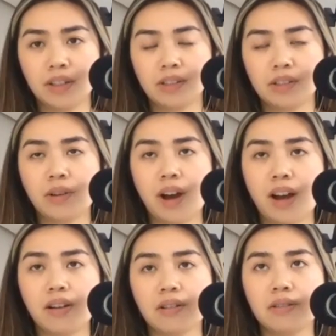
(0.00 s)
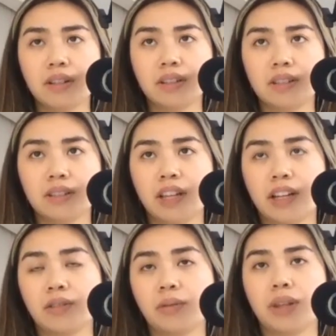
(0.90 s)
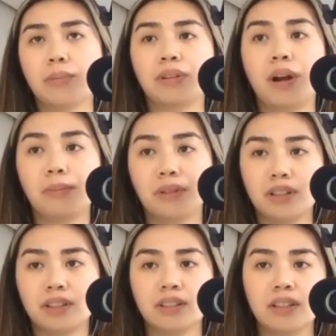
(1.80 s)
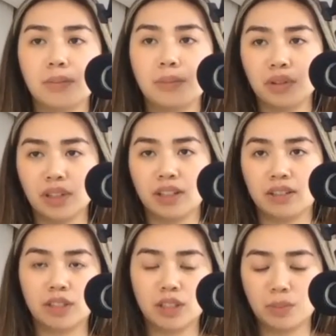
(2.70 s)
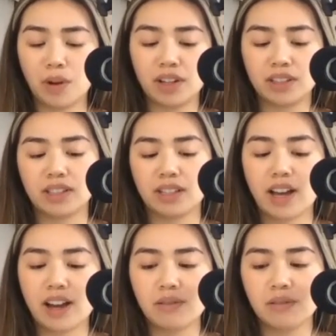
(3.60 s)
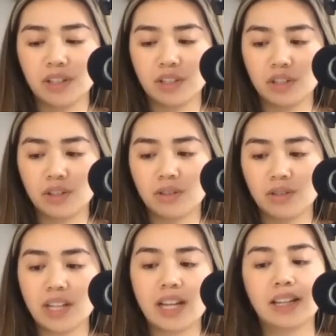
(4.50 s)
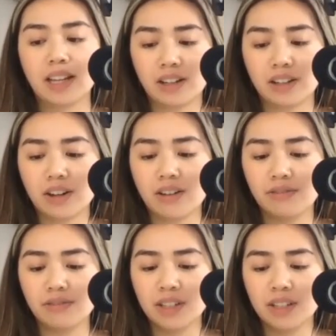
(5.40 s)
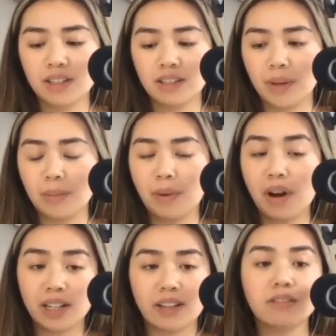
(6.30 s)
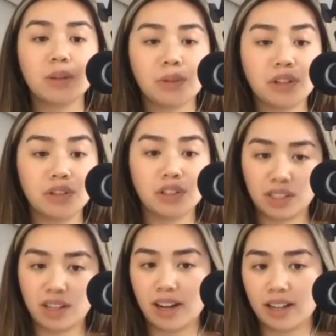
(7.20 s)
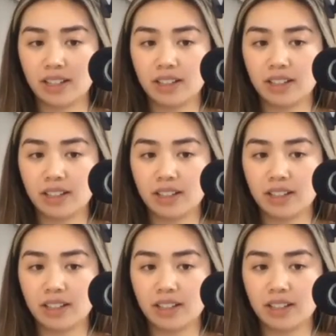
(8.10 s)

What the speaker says: So how, like with a proper Ebola response, like how would you take care of a body of someone who just died?